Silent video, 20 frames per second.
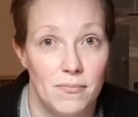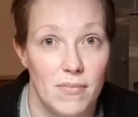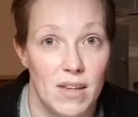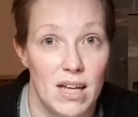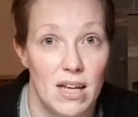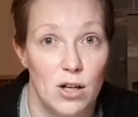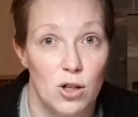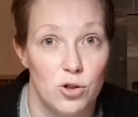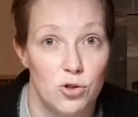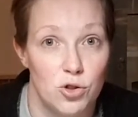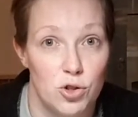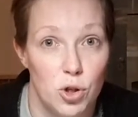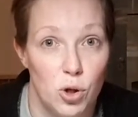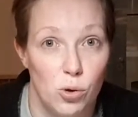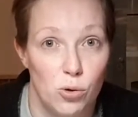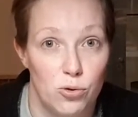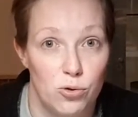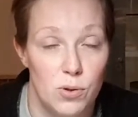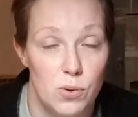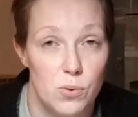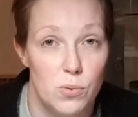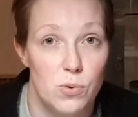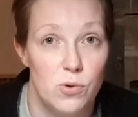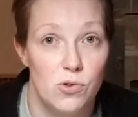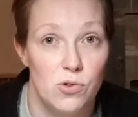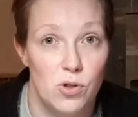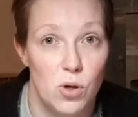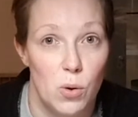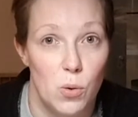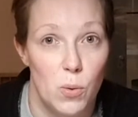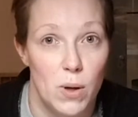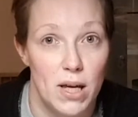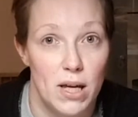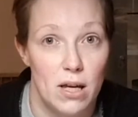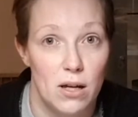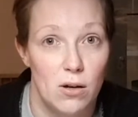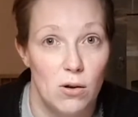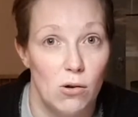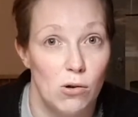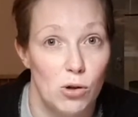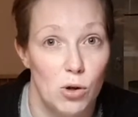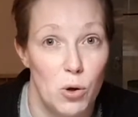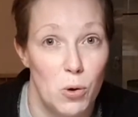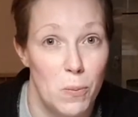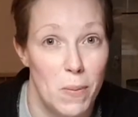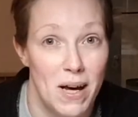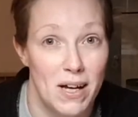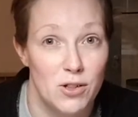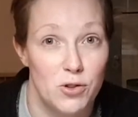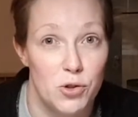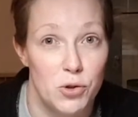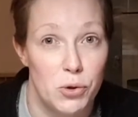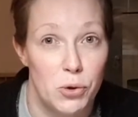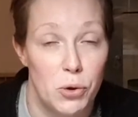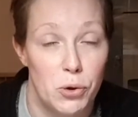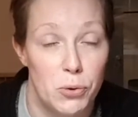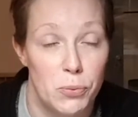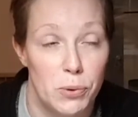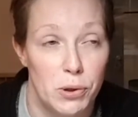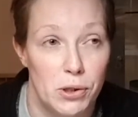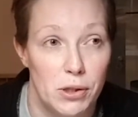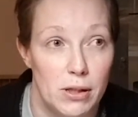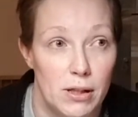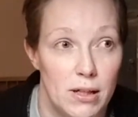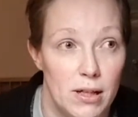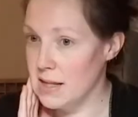in control soon, so we can all go back to normal.